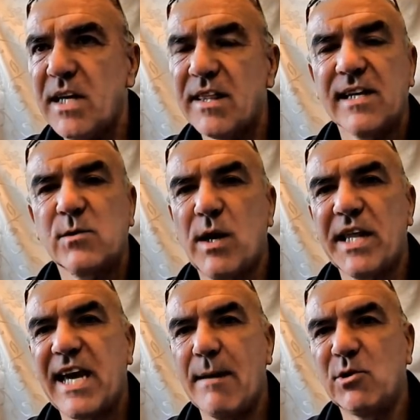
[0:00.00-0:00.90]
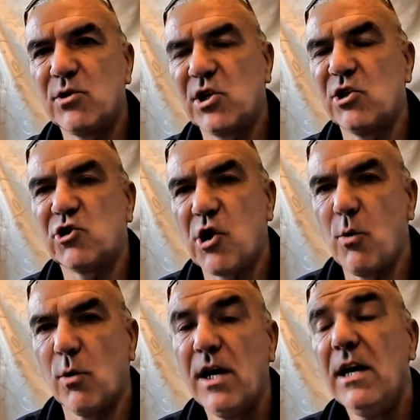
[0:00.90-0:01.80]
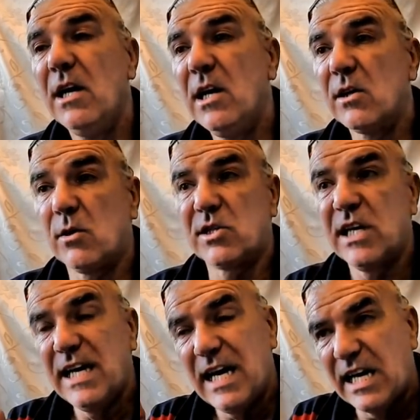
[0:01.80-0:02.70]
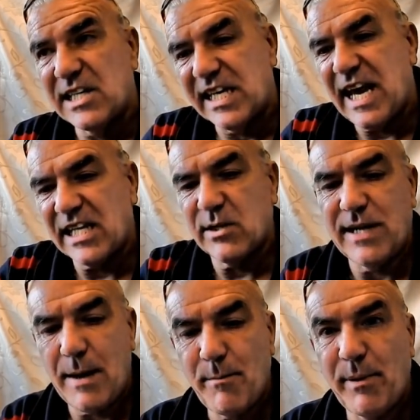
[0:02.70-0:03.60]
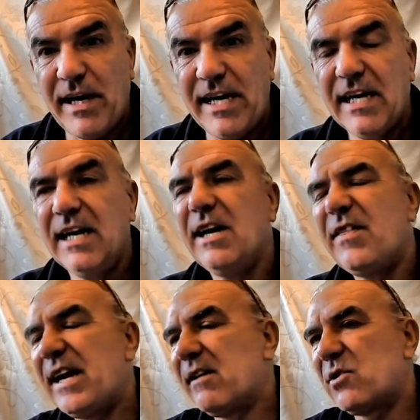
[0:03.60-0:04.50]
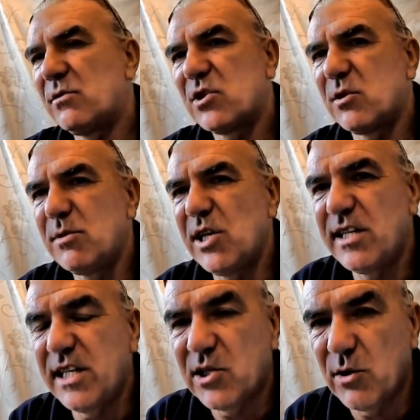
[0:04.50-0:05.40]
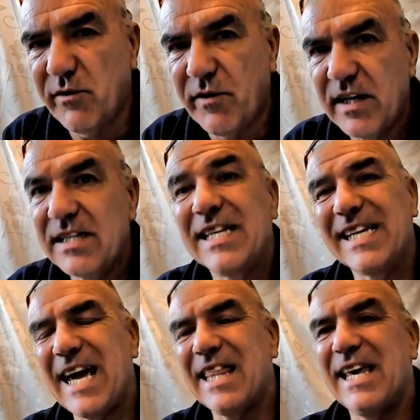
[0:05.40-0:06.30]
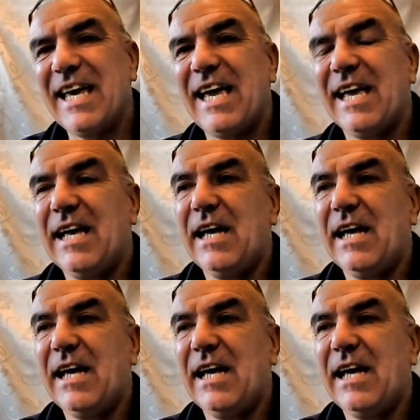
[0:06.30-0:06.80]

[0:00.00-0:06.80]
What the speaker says: And that's why they're kept under control, because as they get to an MP, they'll have done some dirty stuff to get there.